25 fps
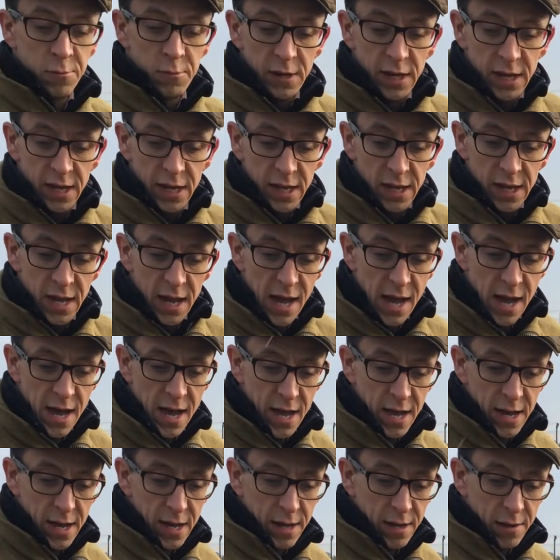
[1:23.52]
we
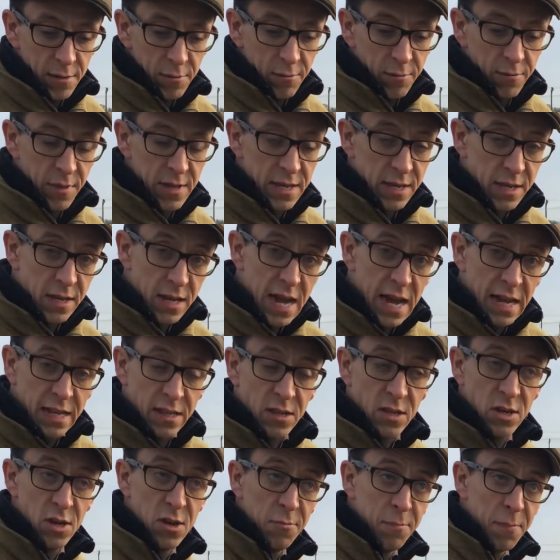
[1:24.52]
uh, this had
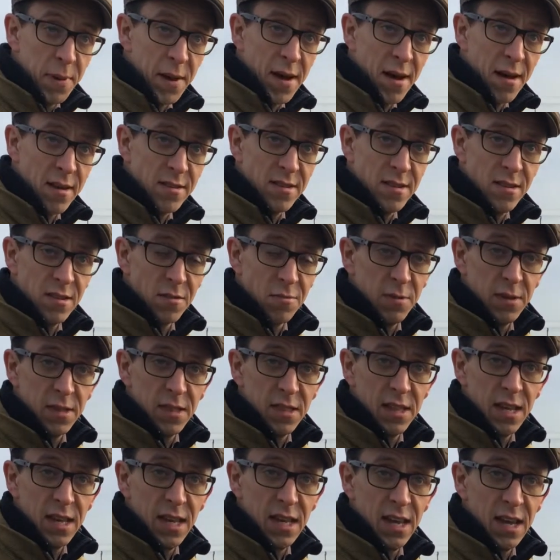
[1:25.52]
had two passes
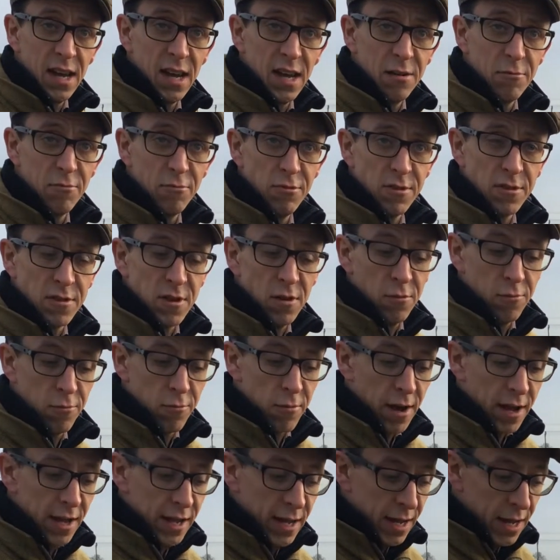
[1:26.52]
with the uh, result
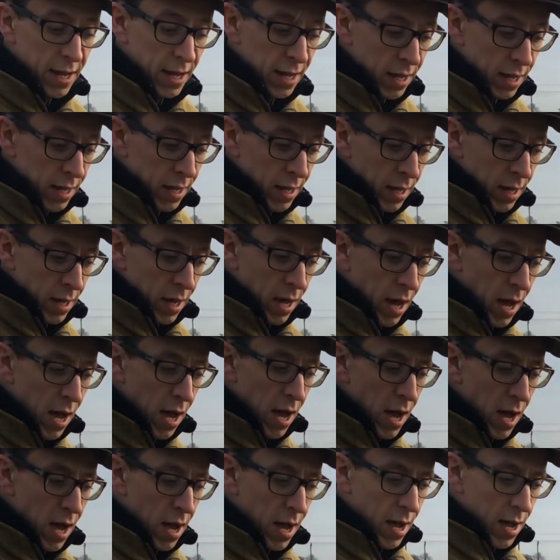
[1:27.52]
rake
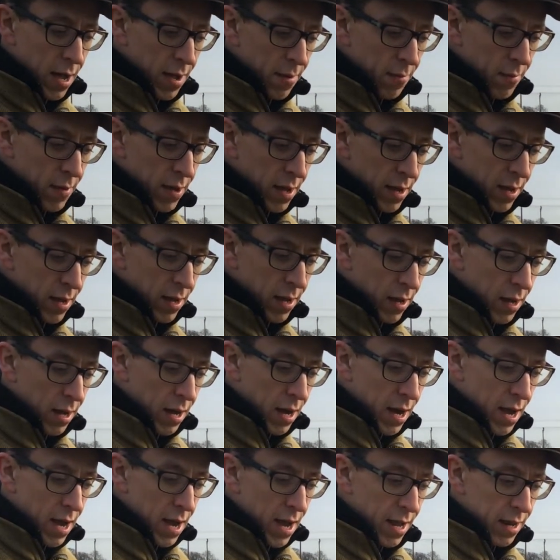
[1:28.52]
um,
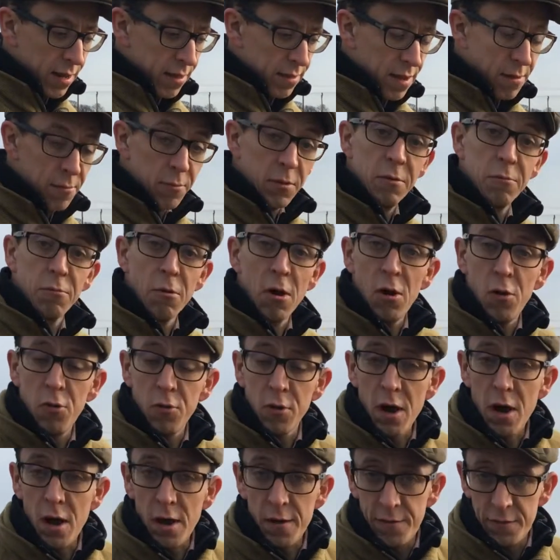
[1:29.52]
and then we
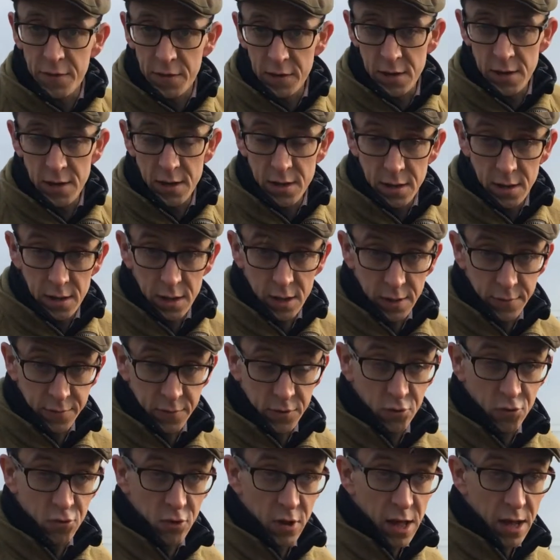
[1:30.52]
rolled after
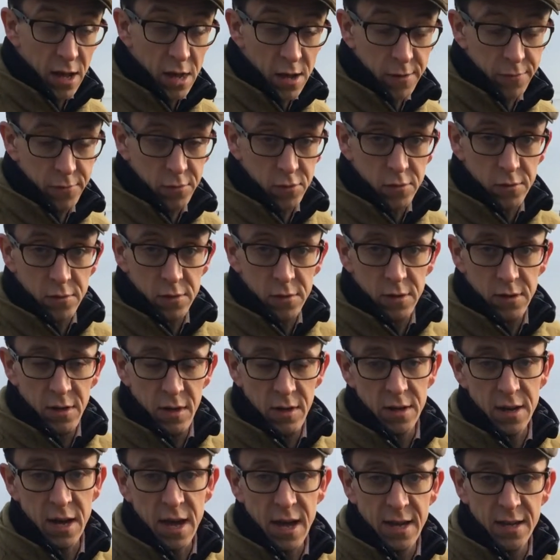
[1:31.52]
after drilling after
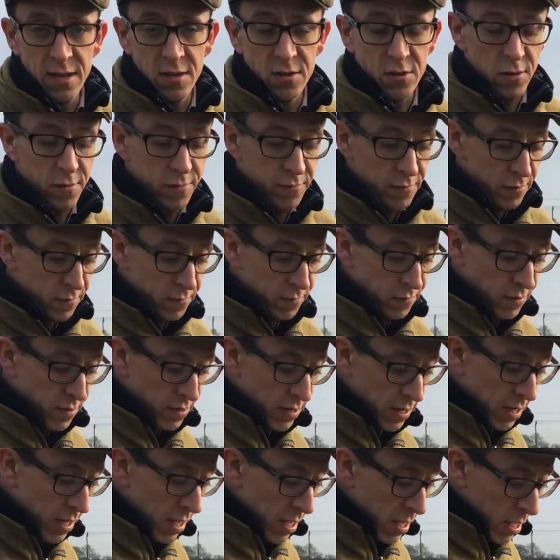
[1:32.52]
it had hazed off
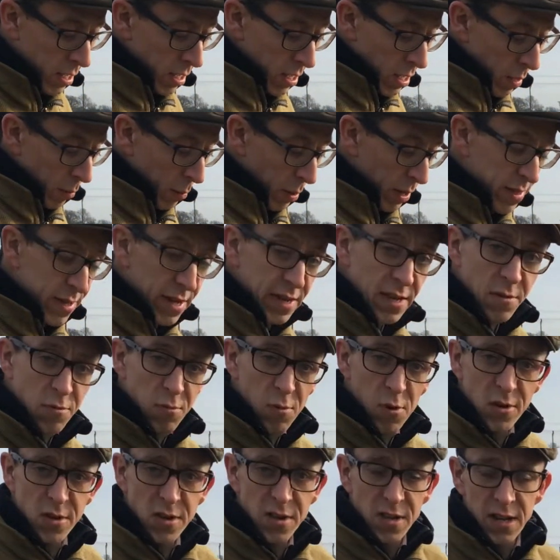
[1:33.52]
obviously but this
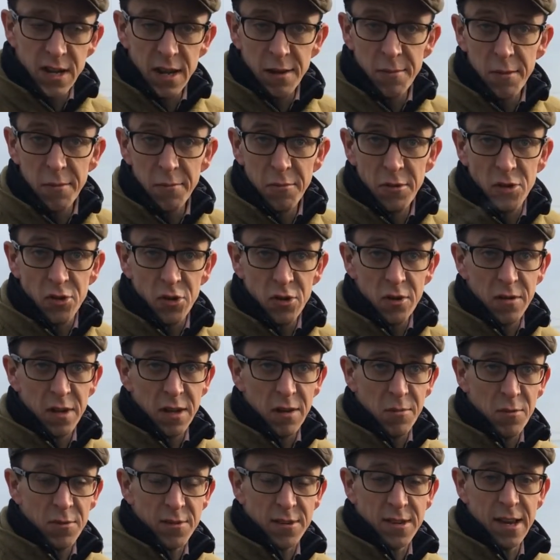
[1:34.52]
was you know when we drilled
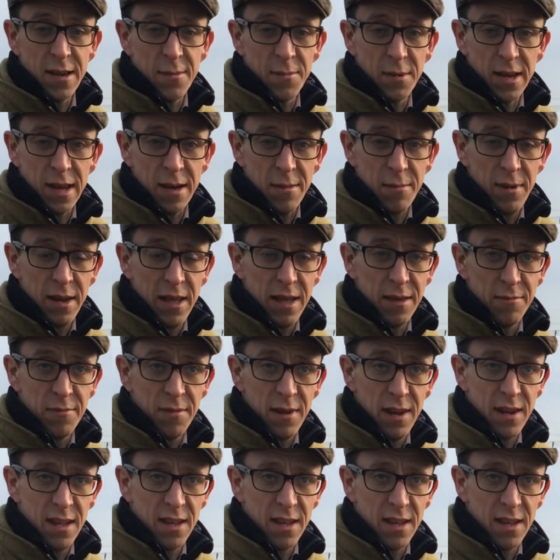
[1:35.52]
it was coming up it